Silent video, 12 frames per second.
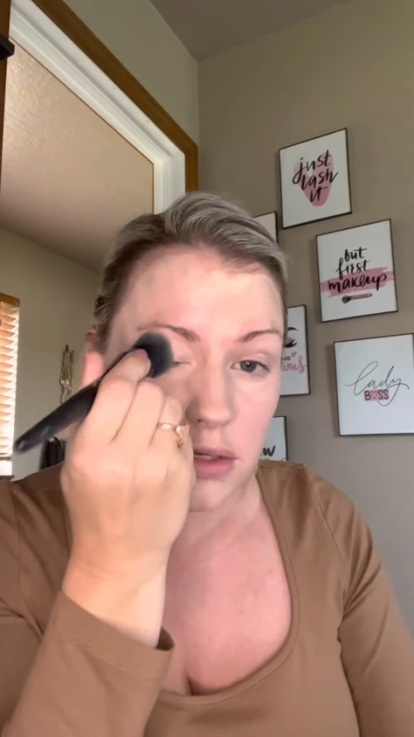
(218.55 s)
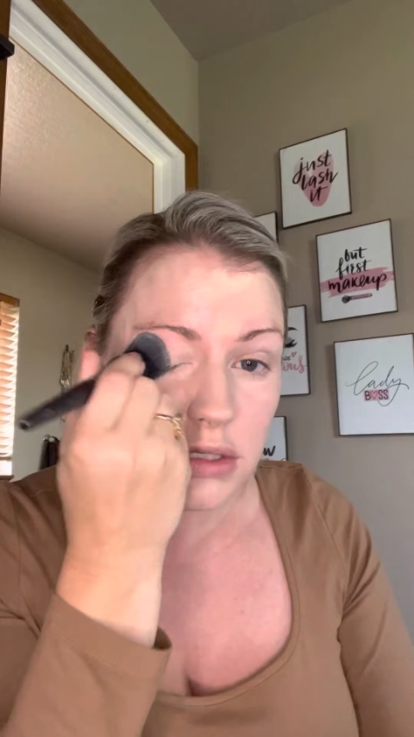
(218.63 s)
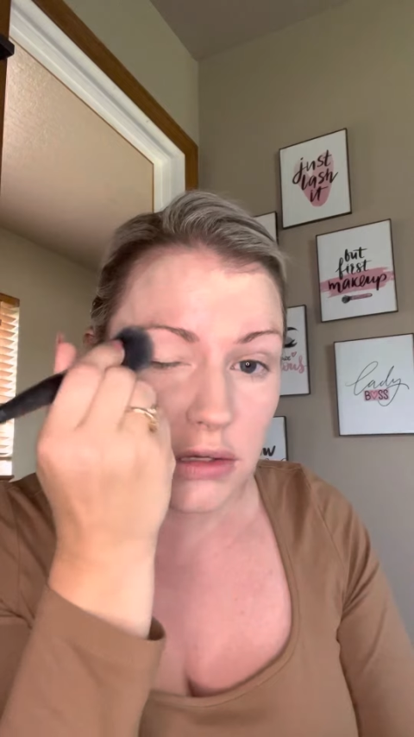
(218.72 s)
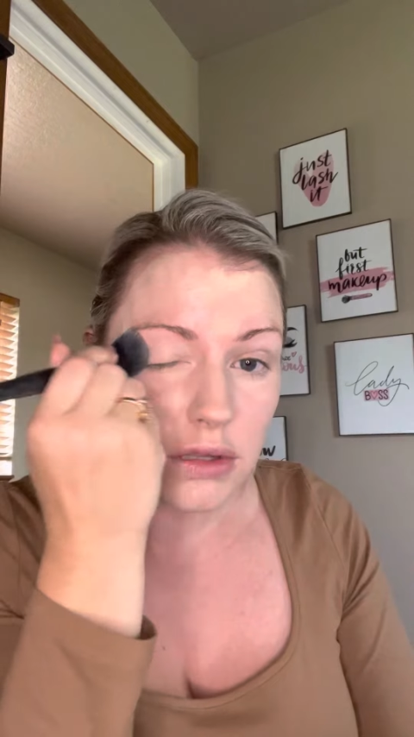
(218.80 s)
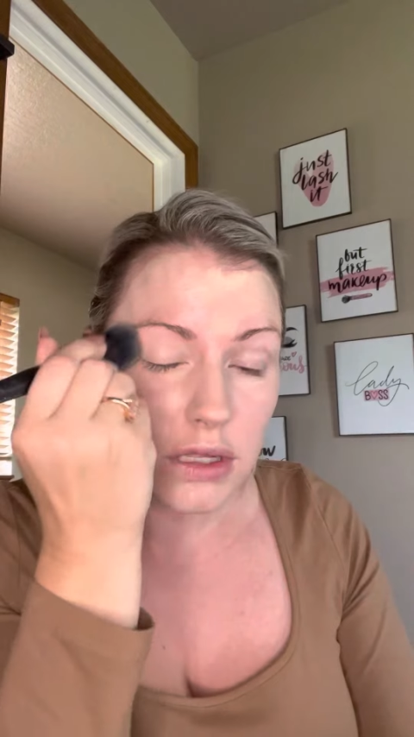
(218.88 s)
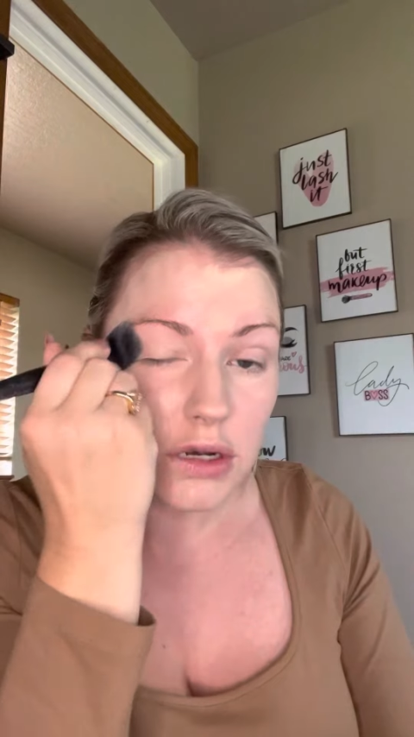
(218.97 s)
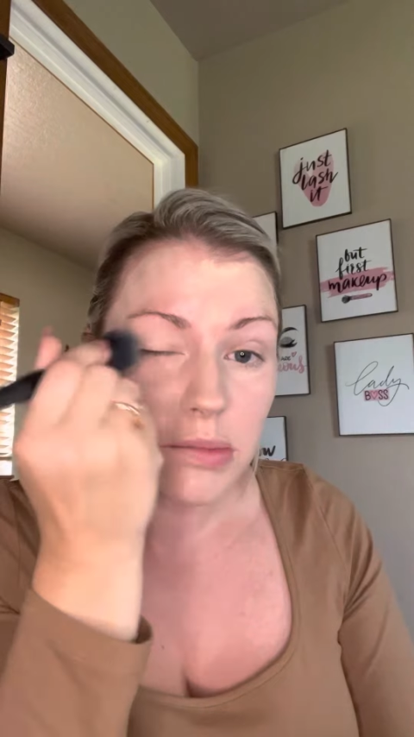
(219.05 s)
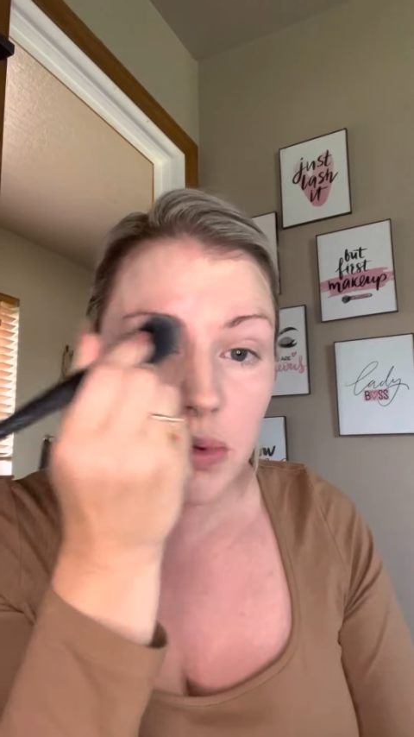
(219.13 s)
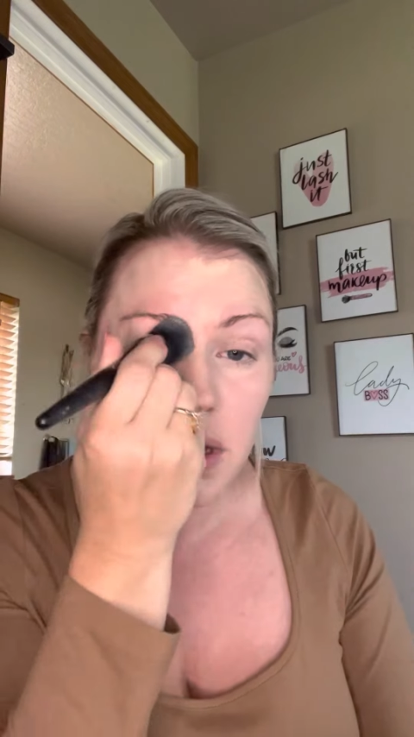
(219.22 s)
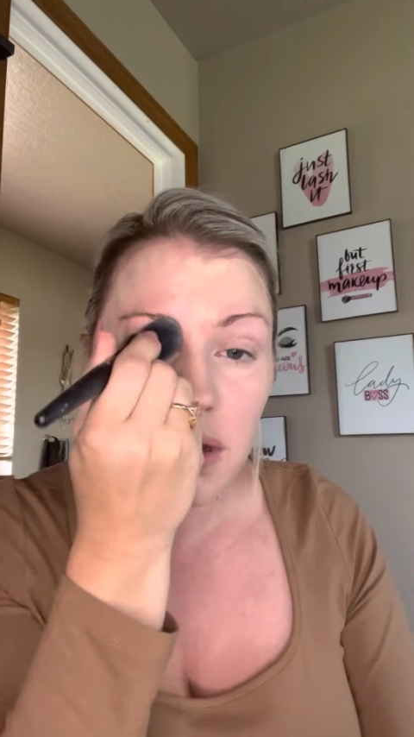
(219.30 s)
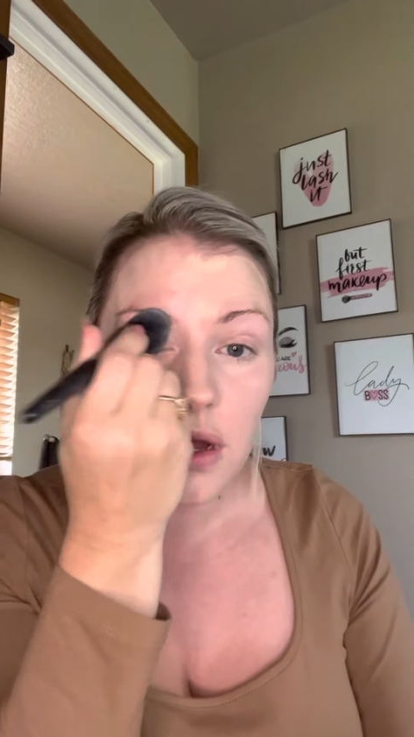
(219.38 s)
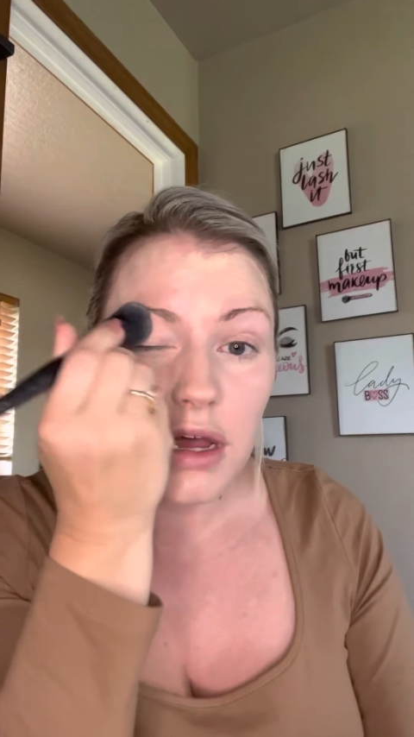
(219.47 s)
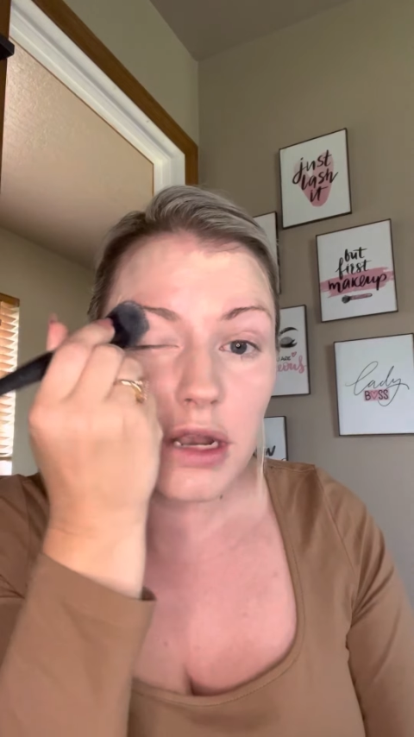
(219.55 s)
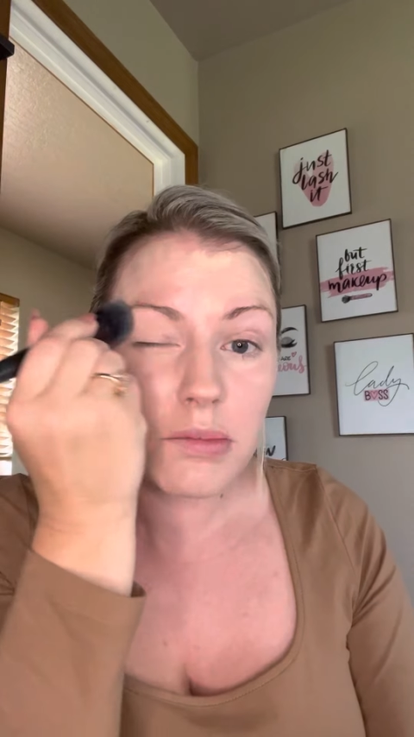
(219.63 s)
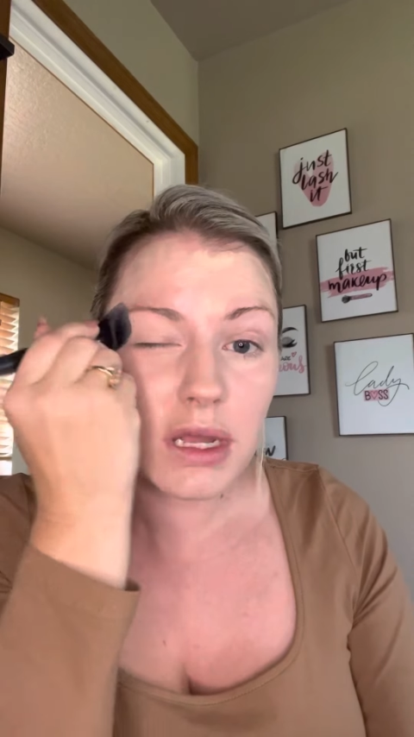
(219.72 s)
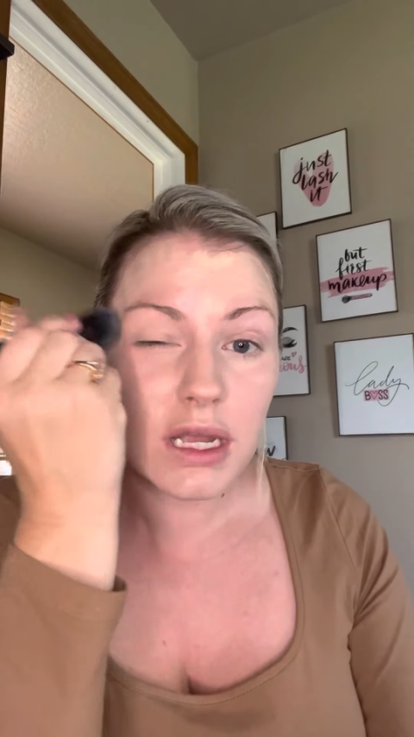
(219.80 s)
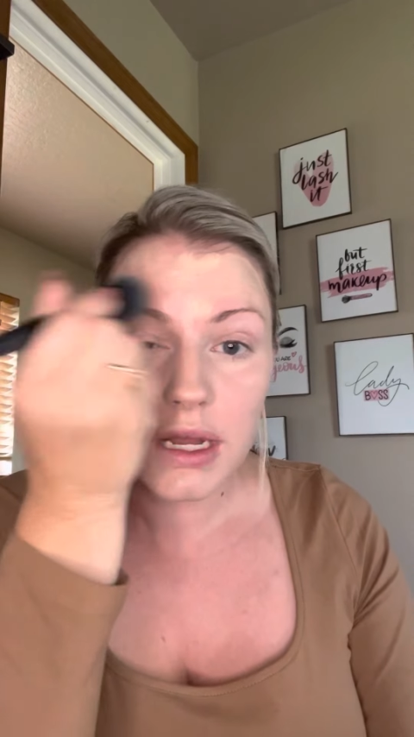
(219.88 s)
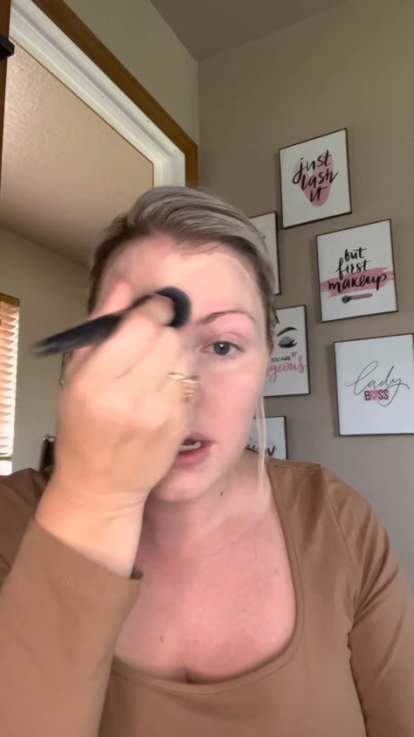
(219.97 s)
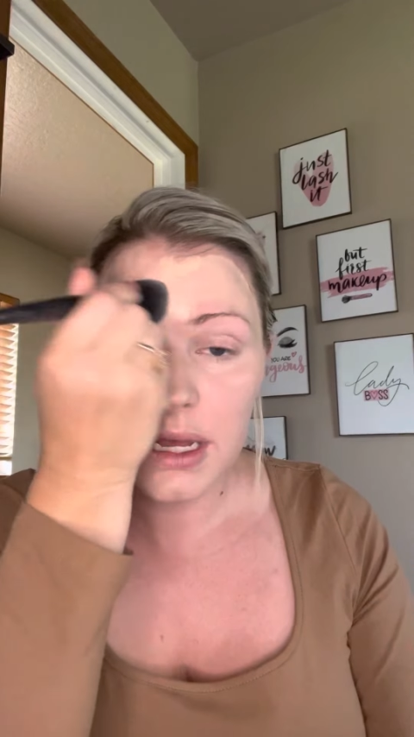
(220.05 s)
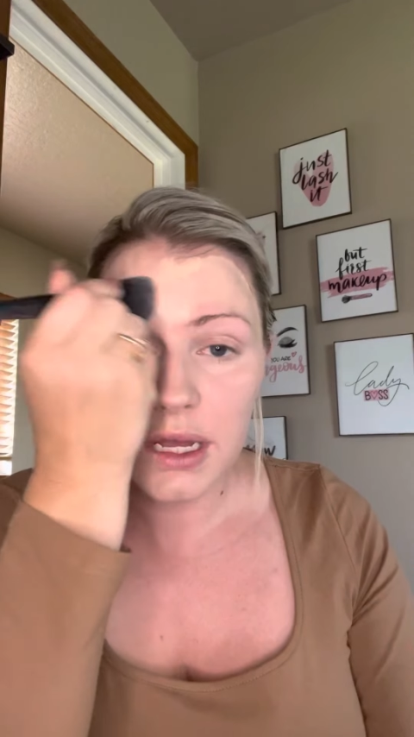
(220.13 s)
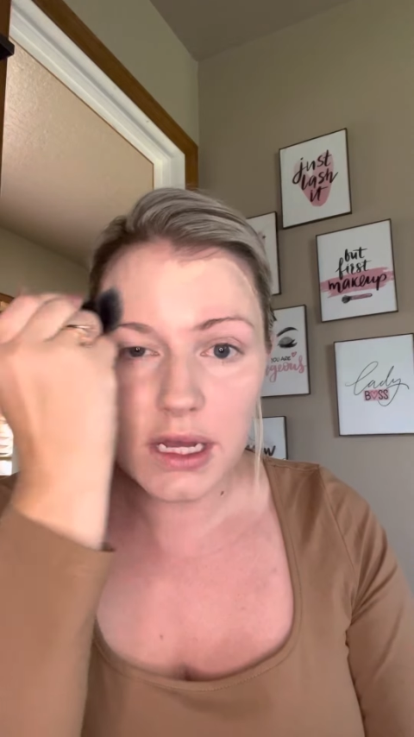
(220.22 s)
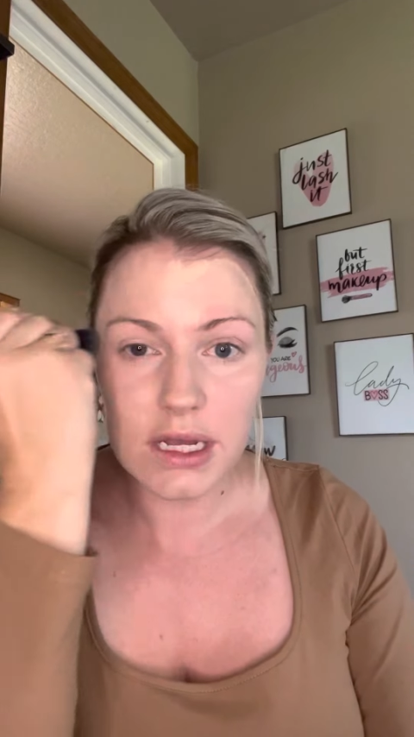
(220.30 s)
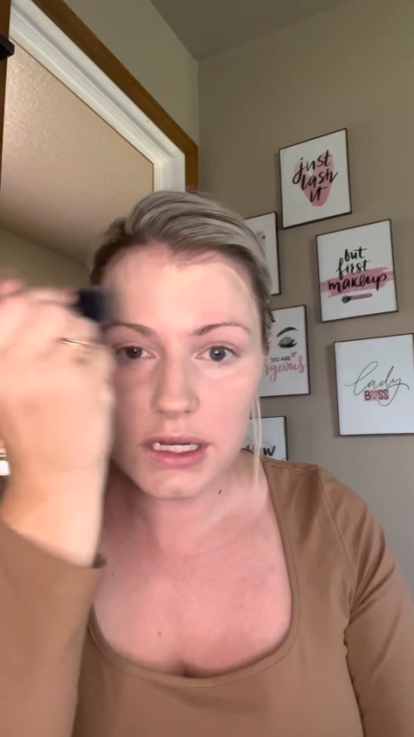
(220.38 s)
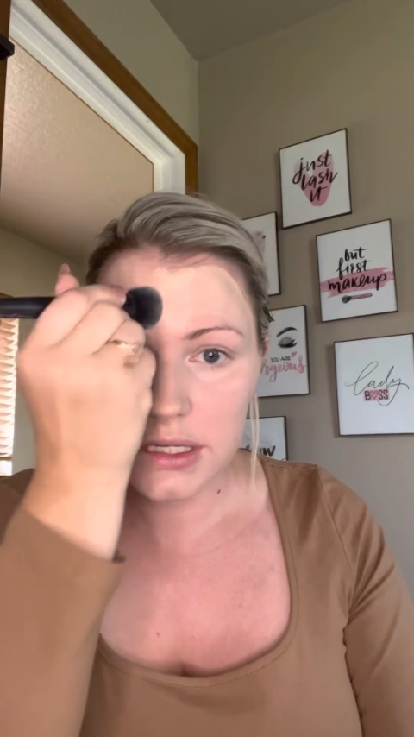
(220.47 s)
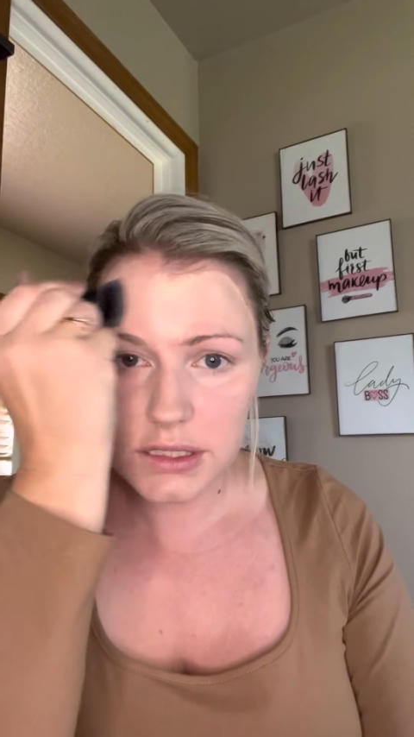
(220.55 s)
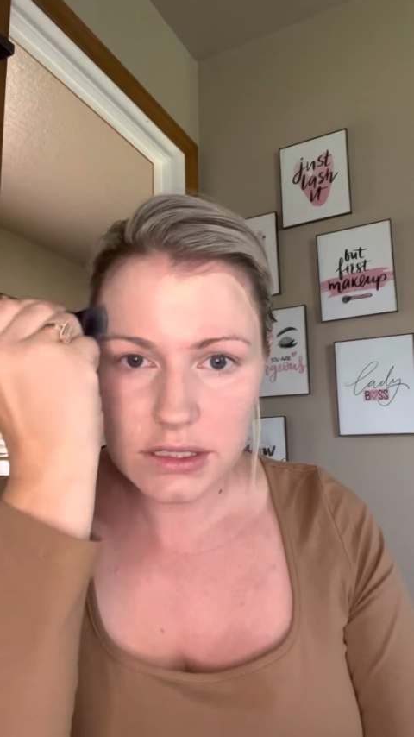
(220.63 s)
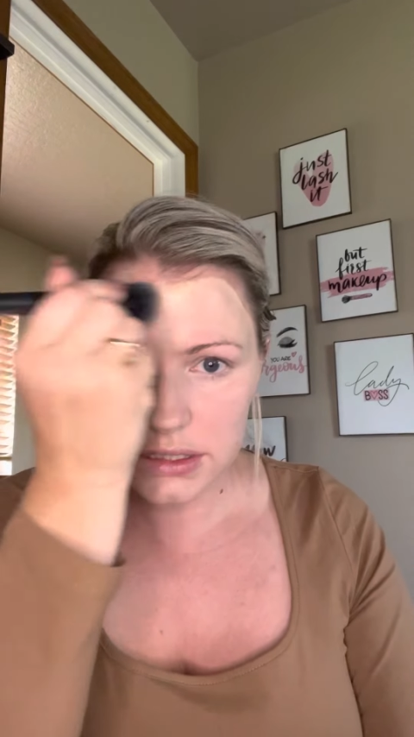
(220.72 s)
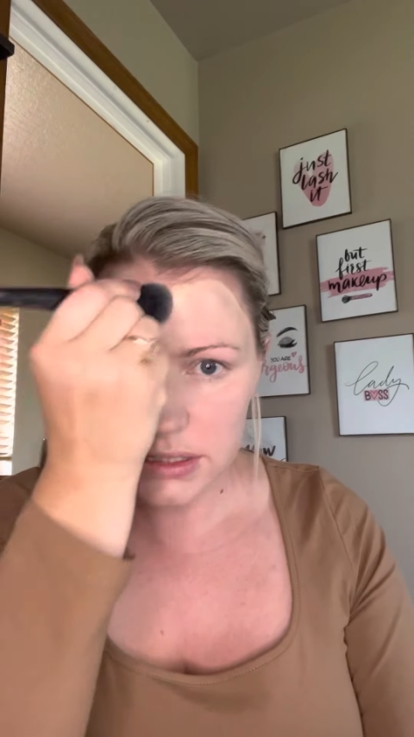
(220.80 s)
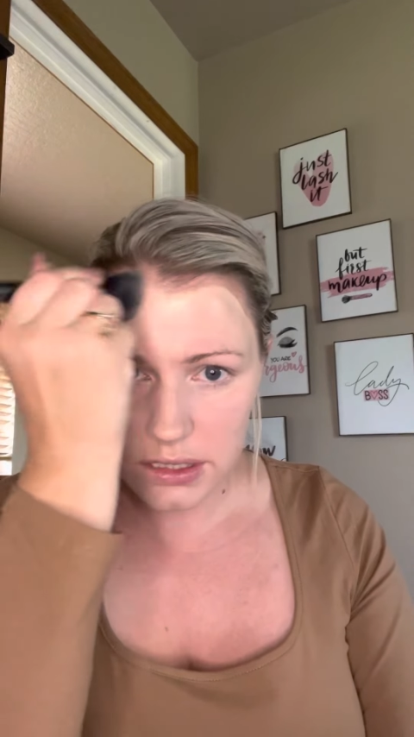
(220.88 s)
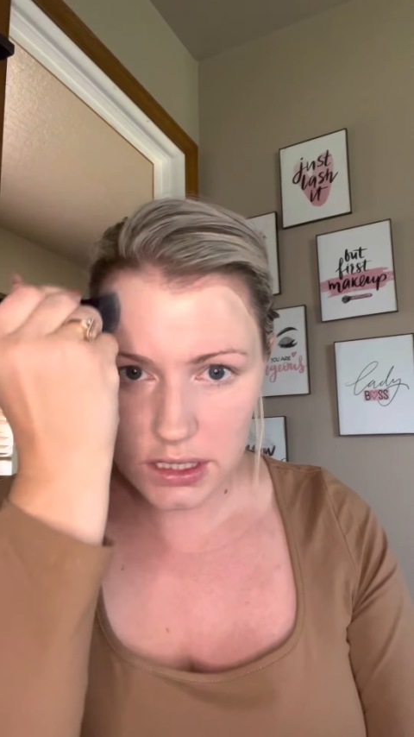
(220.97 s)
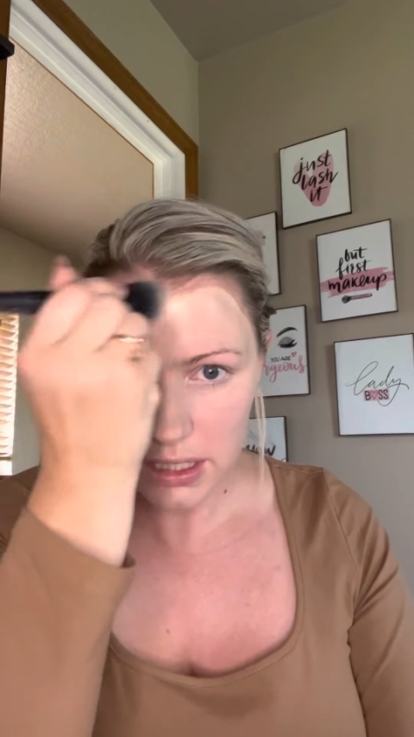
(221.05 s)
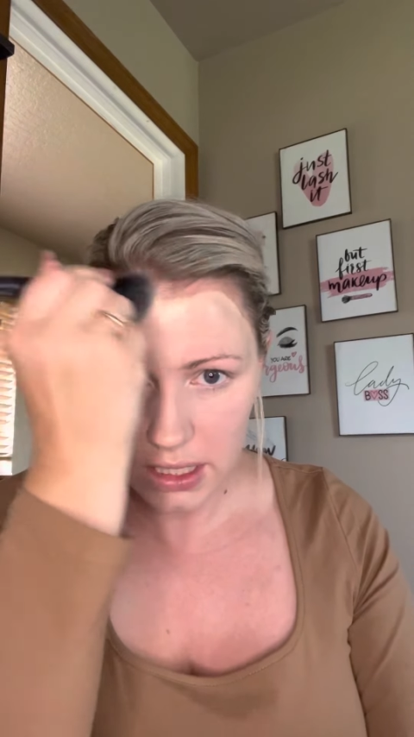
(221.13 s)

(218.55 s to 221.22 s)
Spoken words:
Do a little bit on my eyes.